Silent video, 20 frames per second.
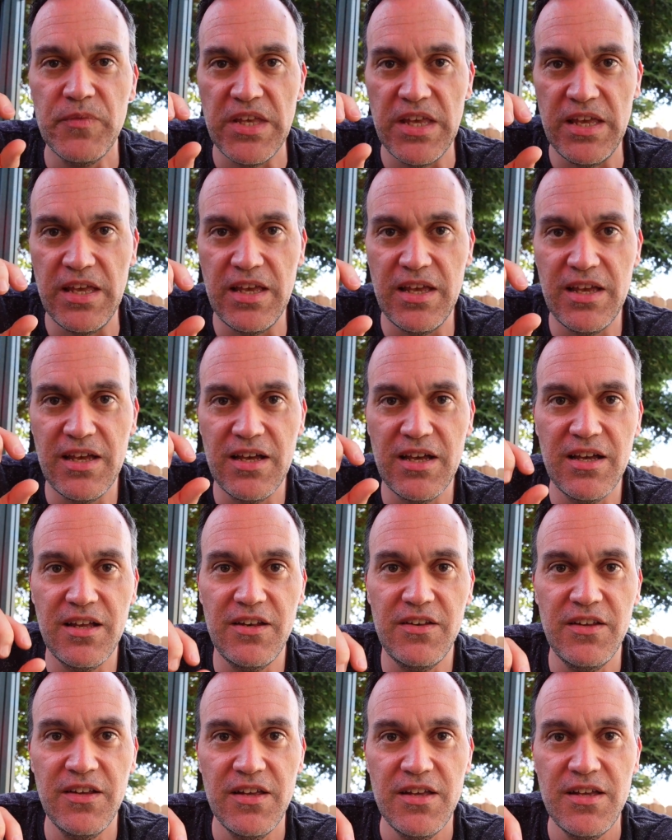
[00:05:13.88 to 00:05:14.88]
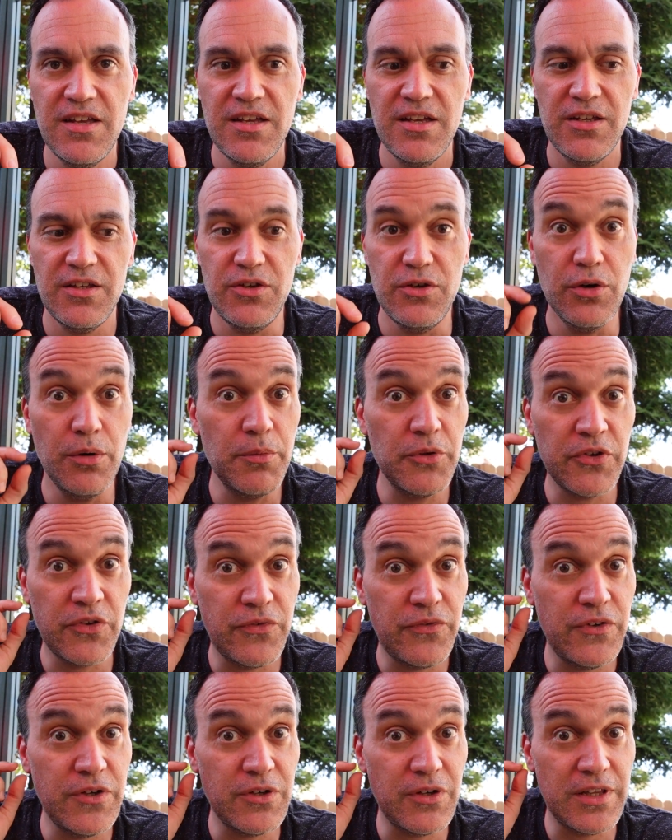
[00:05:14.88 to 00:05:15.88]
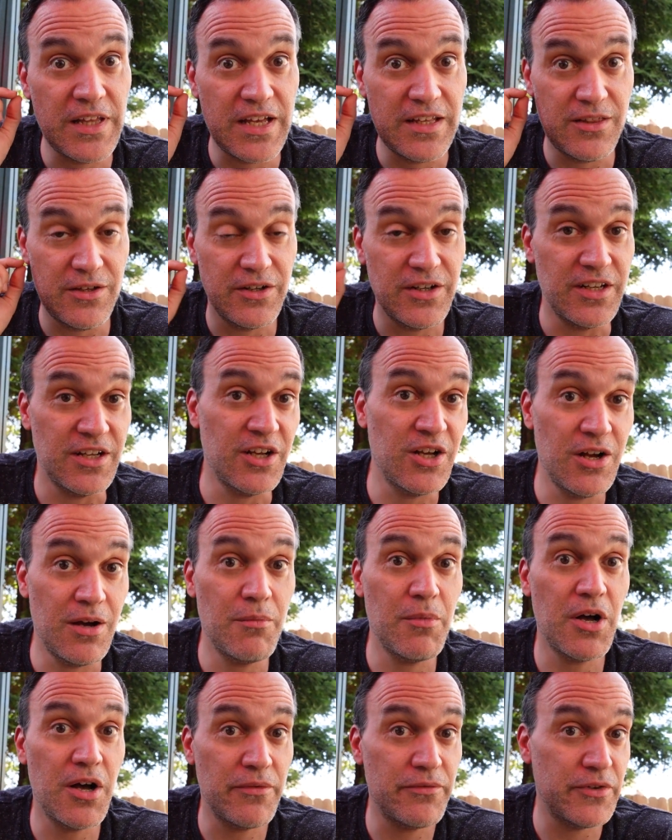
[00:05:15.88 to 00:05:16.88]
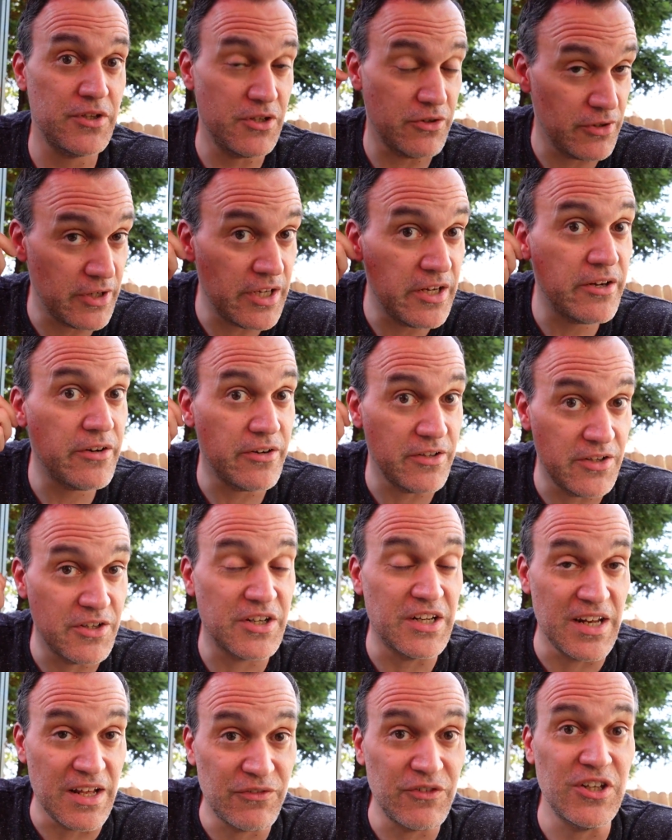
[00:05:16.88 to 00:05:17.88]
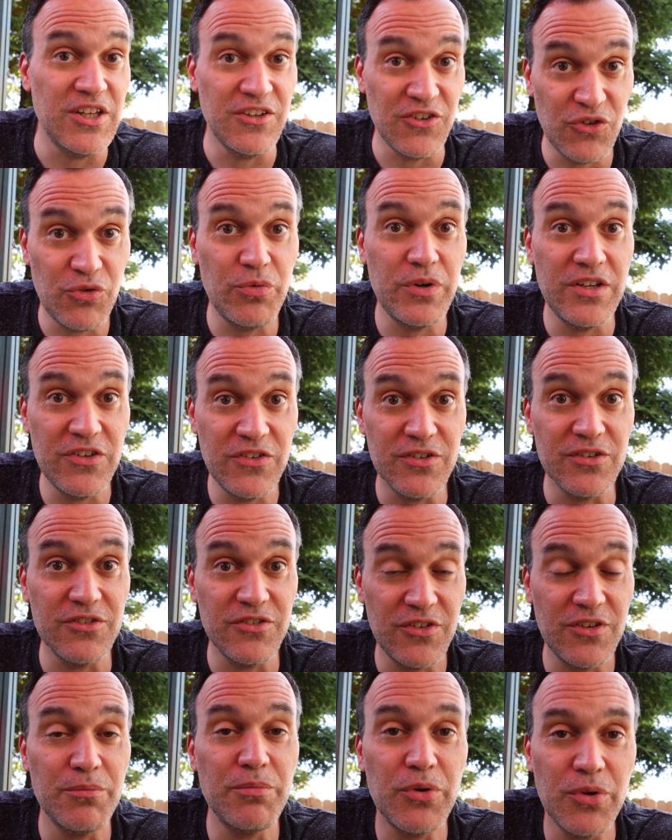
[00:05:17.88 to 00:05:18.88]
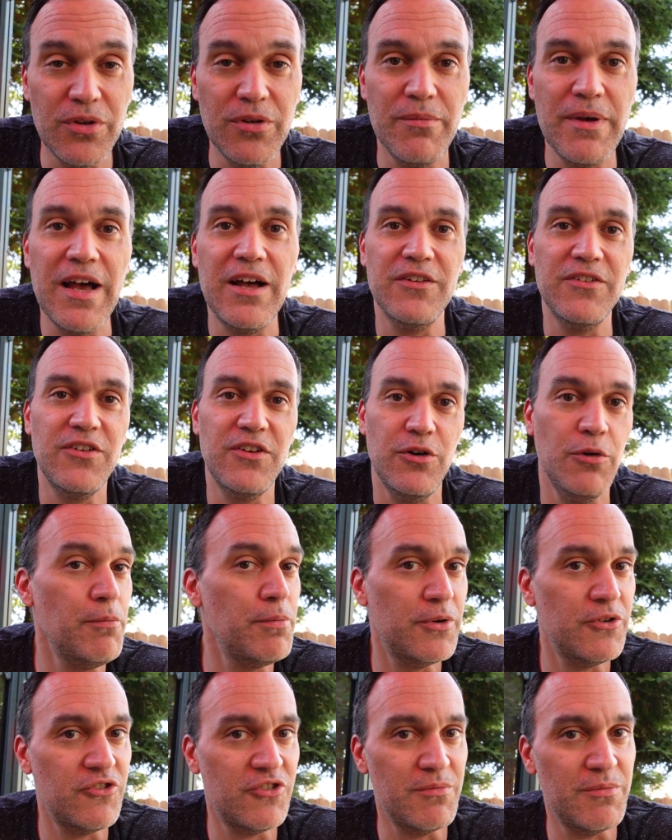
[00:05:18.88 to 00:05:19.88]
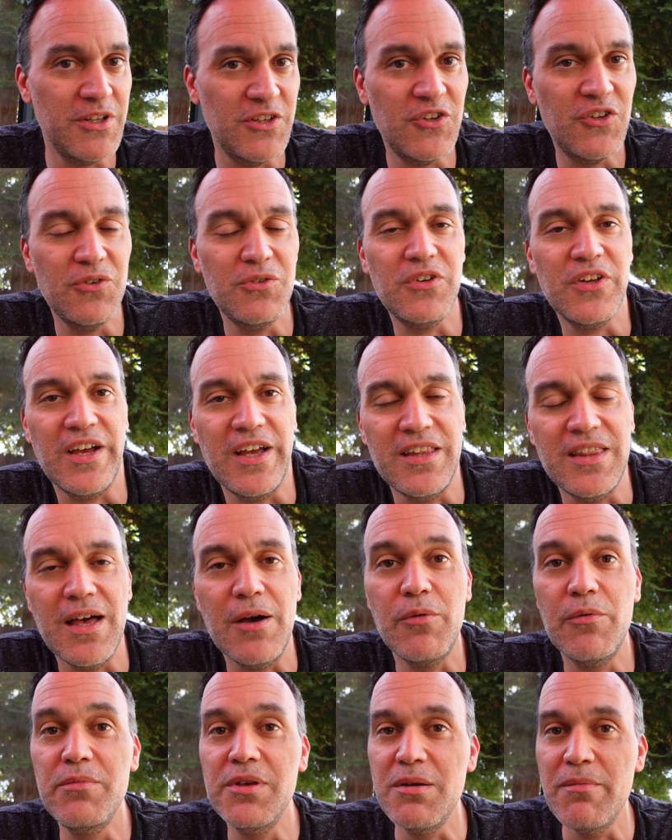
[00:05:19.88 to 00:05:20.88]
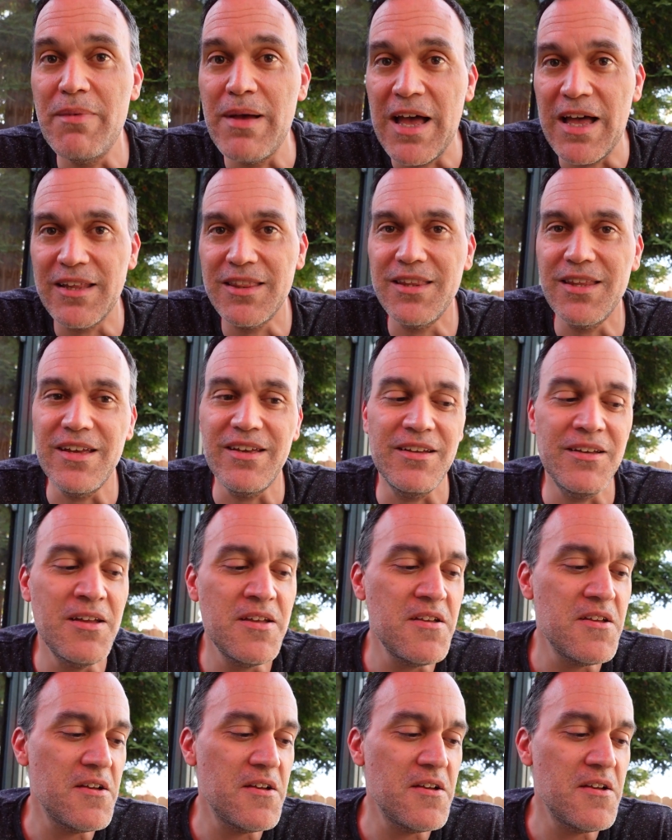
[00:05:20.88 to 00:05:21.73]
And you almost feel like they're going to come off in your ear, and you're going to have to get tweezers to pull them out. So don't push them in too tight. That would be a bad thing.